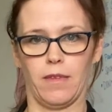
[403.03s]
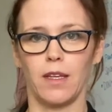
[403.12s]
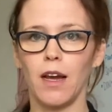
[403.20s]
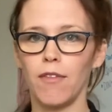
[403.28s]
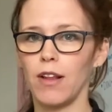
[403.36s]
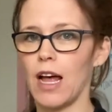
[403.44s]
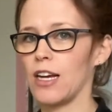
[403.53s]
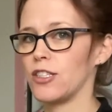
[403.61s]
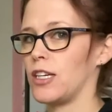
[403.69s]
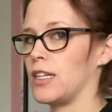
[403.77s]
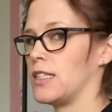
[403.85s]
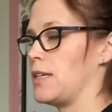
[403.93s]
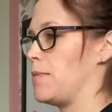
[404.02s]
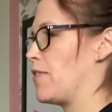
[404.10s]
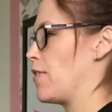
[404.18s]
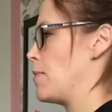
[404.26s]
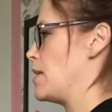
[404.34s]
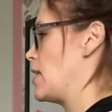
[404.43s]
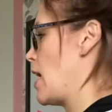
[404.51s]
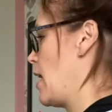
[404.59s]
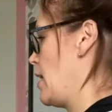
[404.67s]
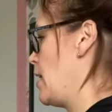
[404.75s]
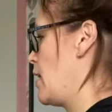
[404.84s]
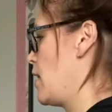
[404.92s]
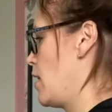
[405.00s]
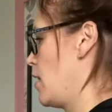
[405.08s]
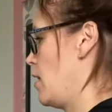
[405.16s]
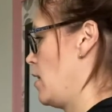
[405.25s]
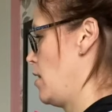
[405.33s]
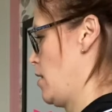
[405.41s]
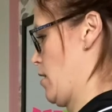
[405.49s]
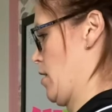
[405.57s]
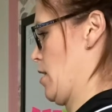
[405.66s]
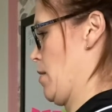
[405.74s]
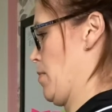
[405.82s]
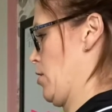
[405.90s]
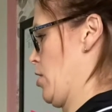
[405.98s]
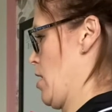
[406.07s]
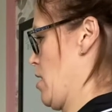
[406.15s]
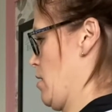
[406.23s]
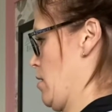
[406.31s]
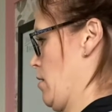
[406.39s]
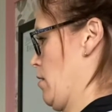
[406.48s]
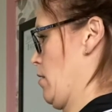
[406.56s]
and relax. You can see me from the side here. Double chin.